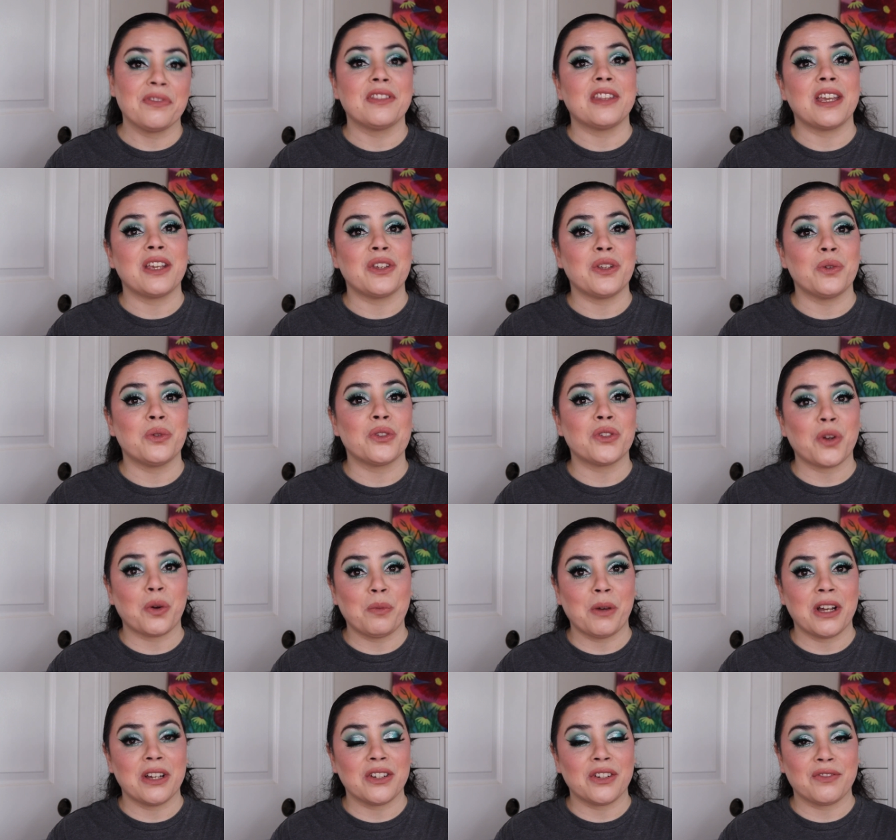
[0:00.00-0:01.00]
Thank you so
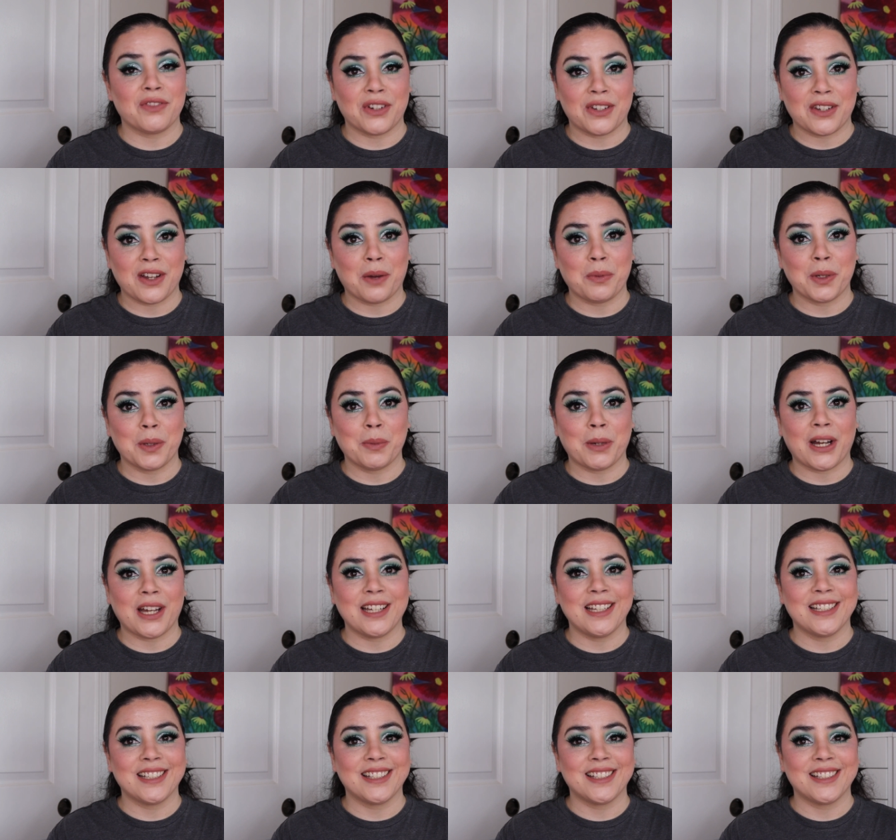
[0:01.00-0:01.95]
much for stopping by.